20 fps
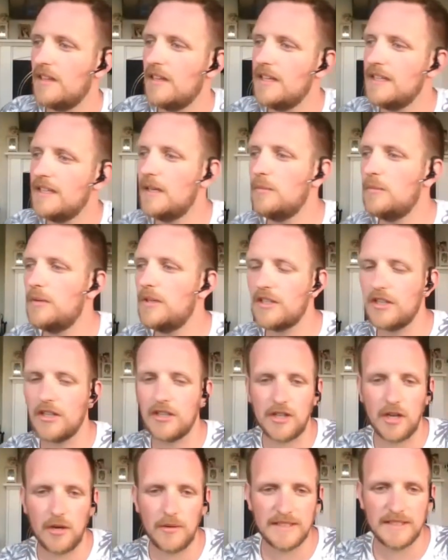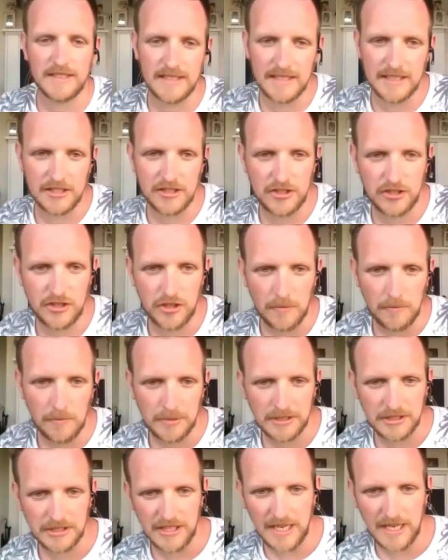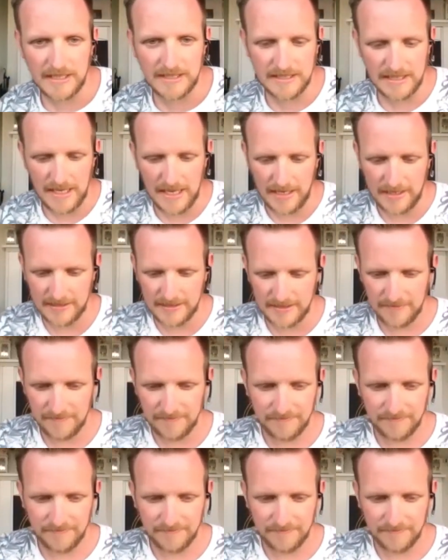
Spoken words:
And then we're going to go into these jumping jacks next.